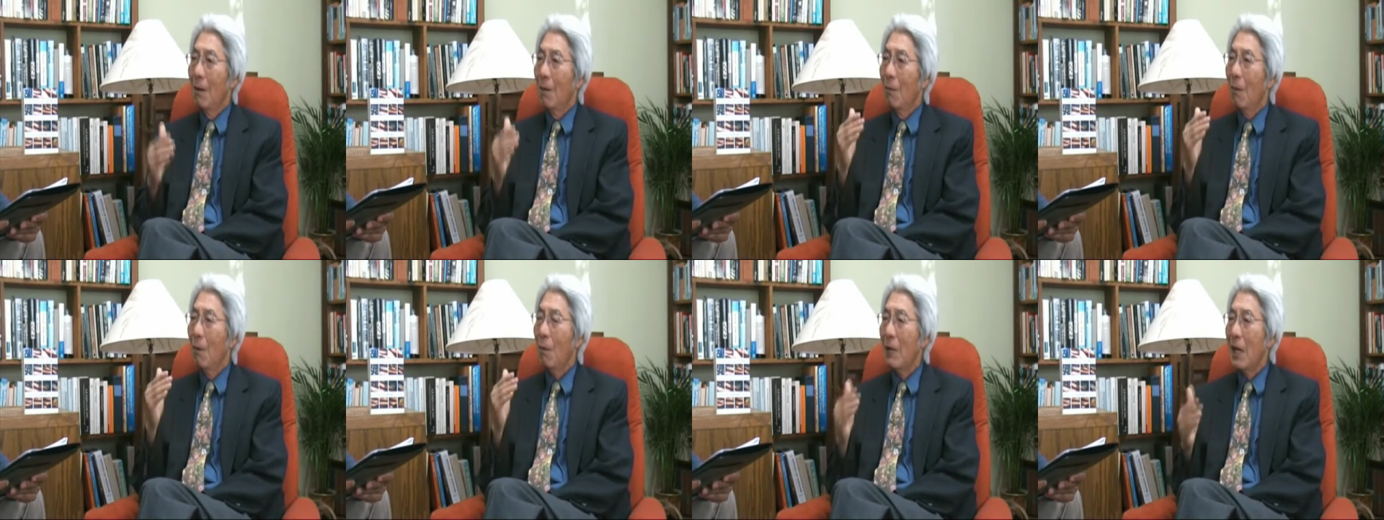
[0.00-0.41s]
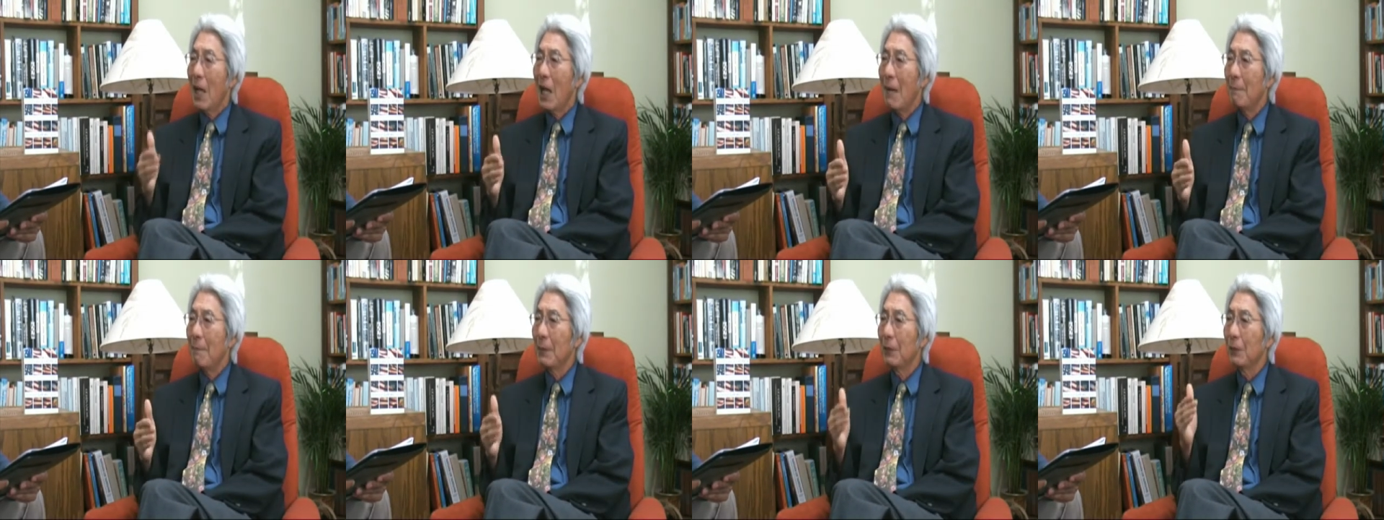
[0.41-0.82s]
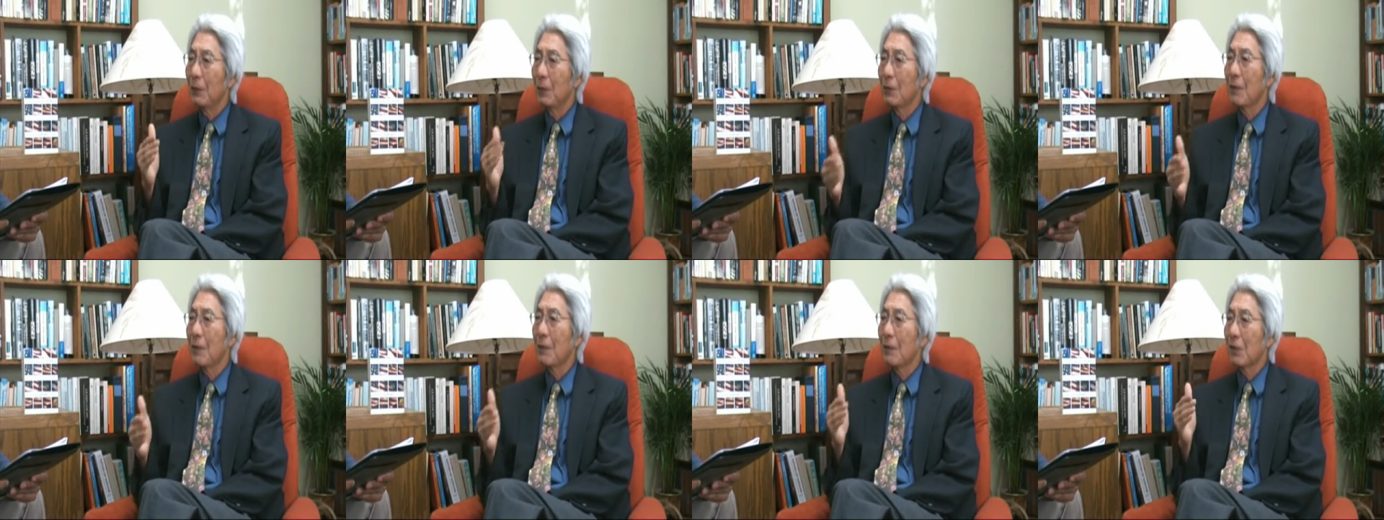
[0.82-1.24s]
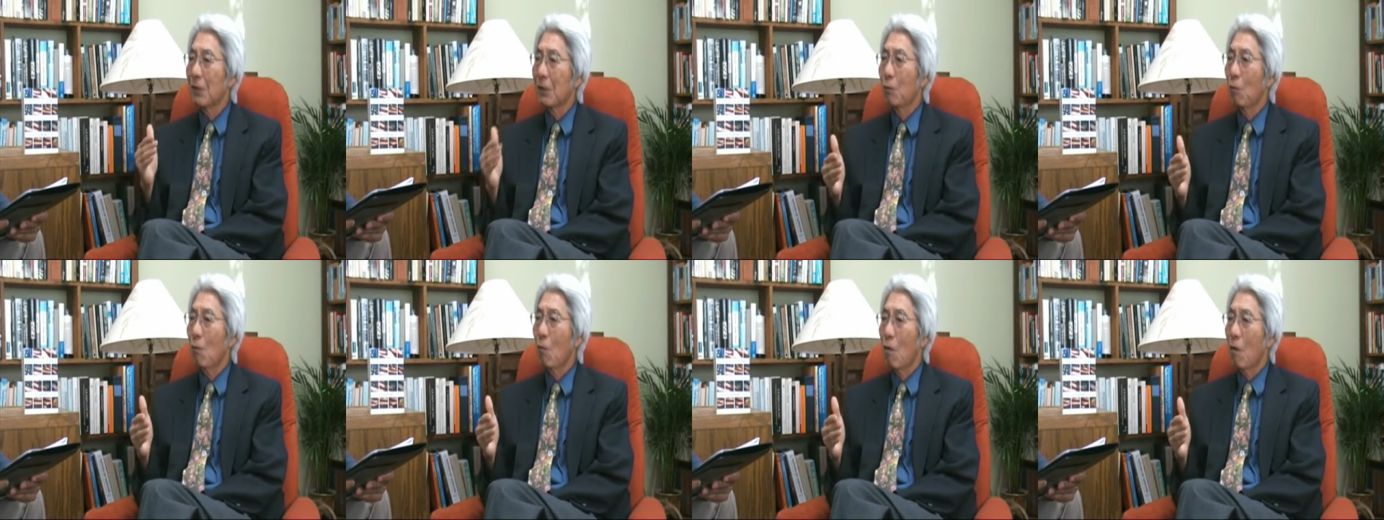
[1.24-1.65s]
Well, what happened during
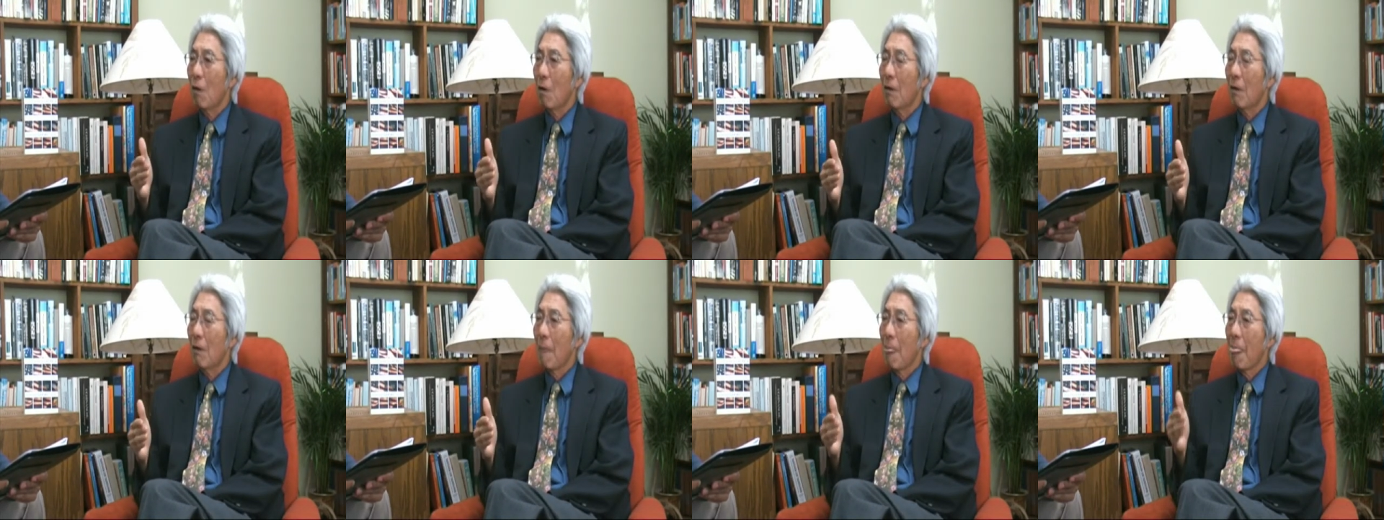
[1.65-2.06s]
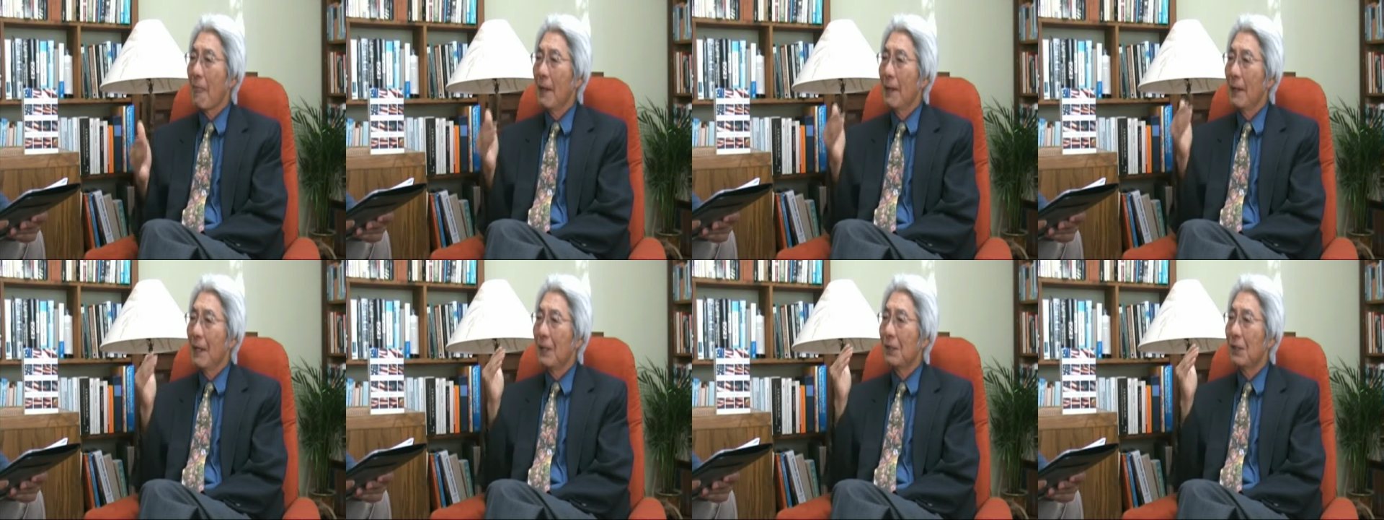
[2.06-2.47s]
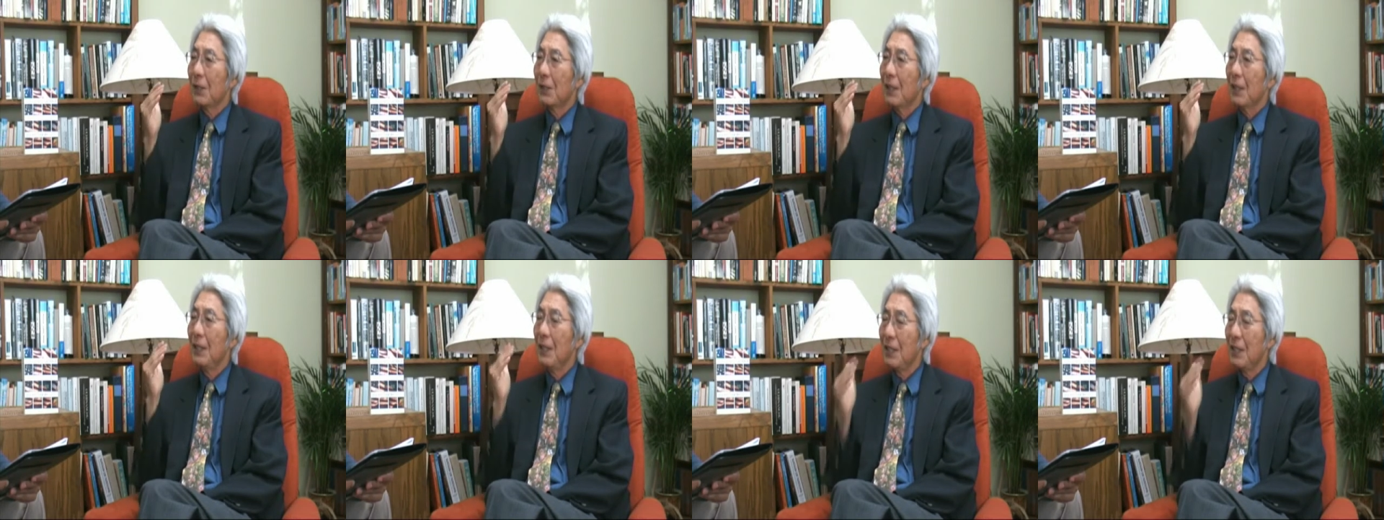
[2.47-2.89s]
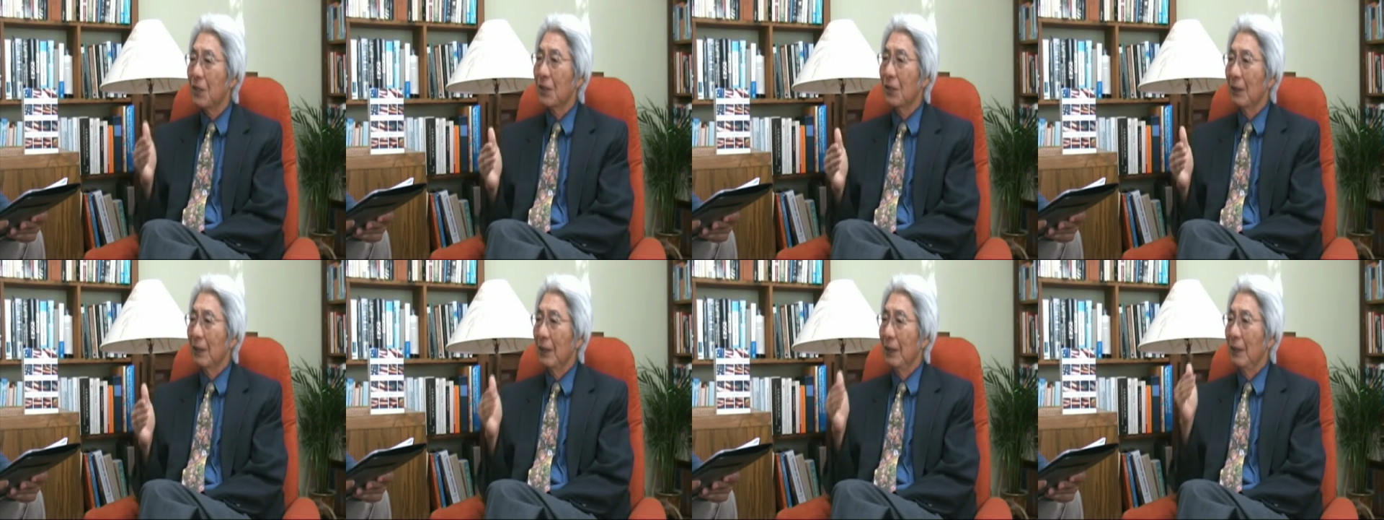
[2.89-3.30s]
this war is
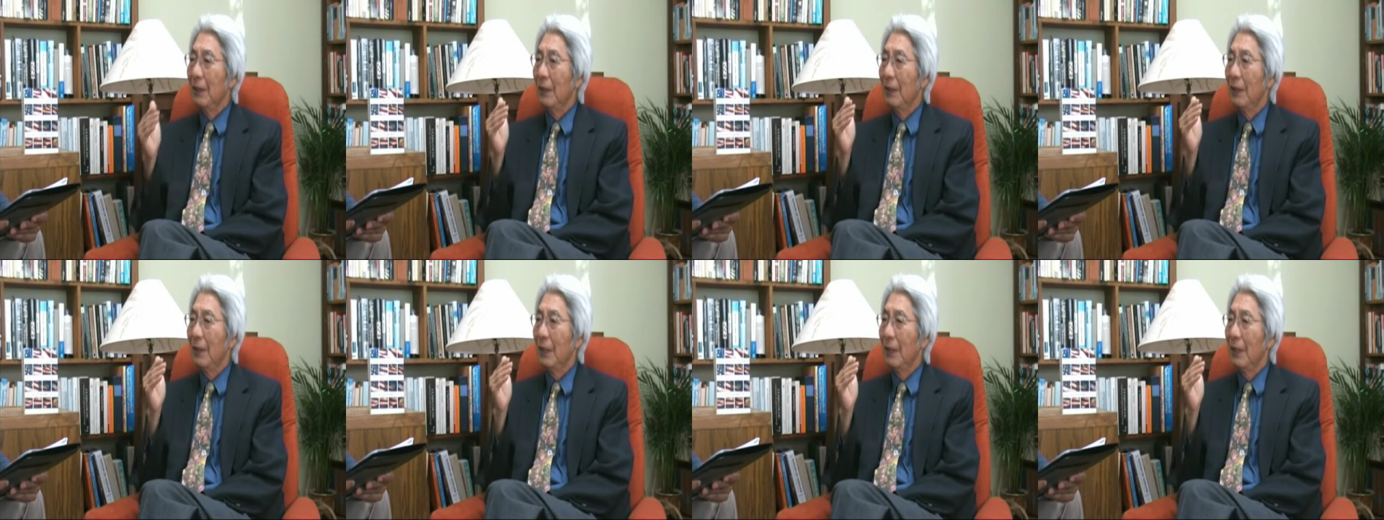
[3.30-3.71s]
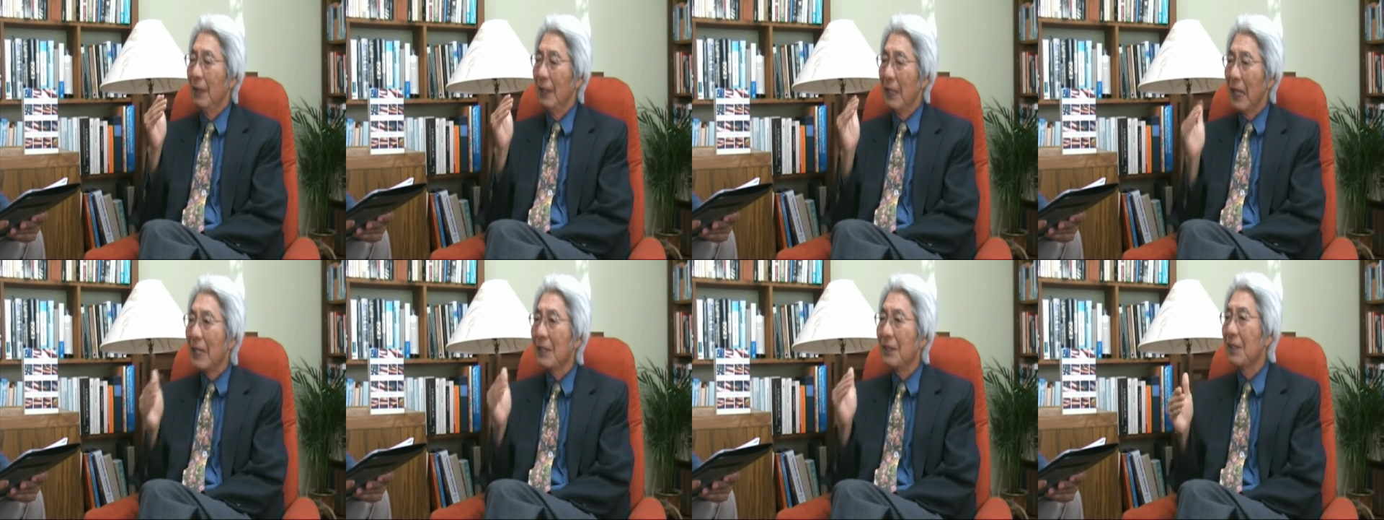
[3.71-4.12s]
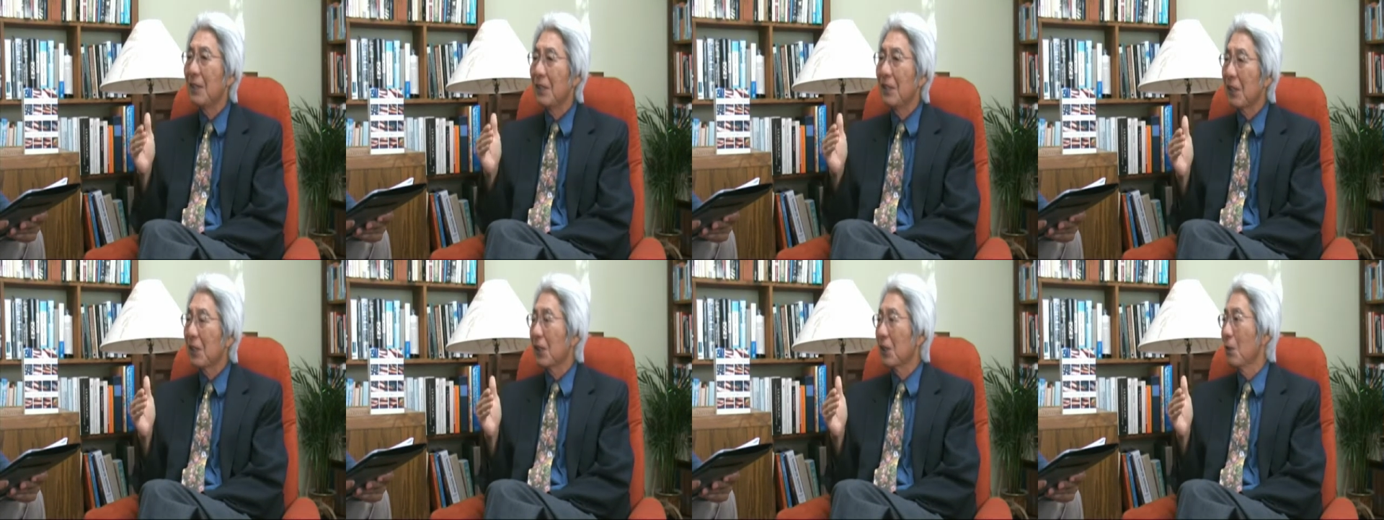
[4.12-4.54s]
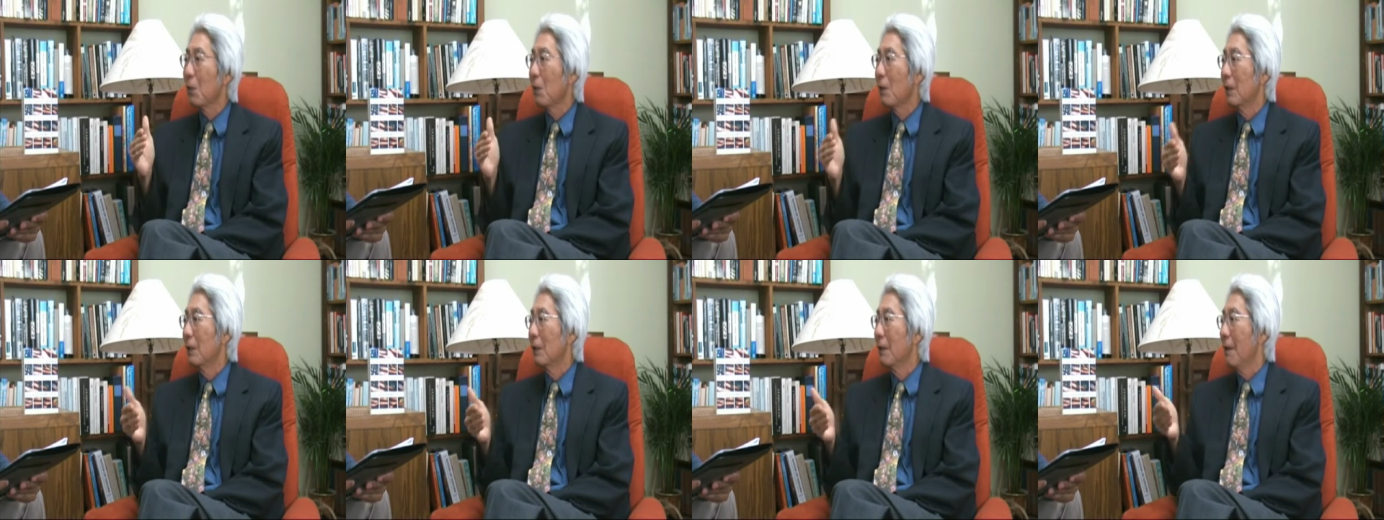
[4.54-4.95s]
initially, in
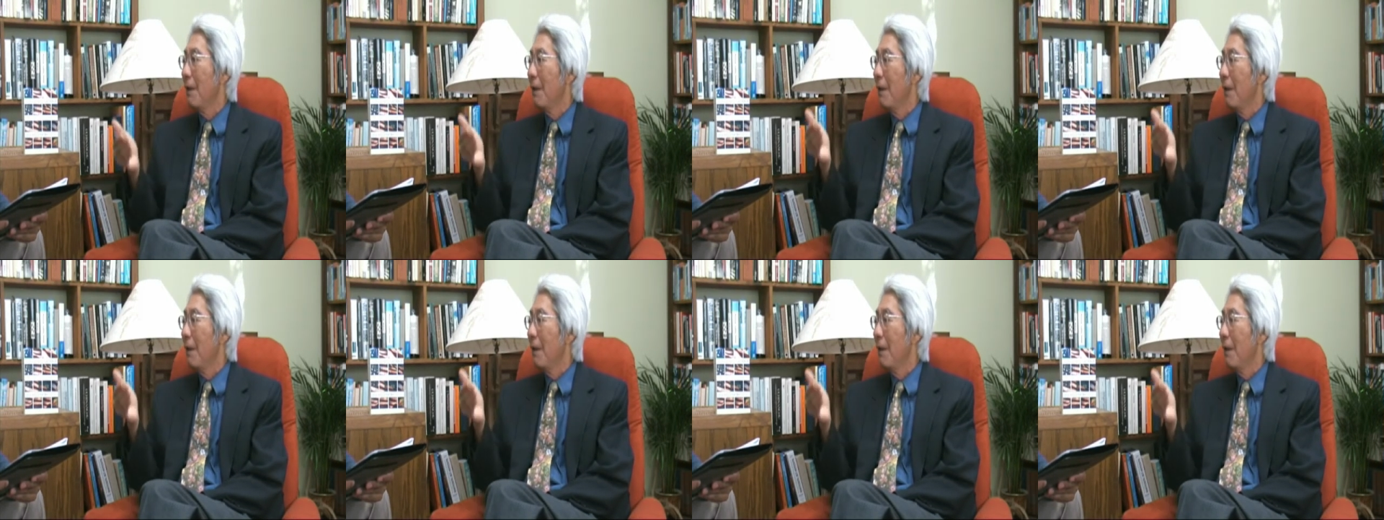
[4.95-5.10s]
1861,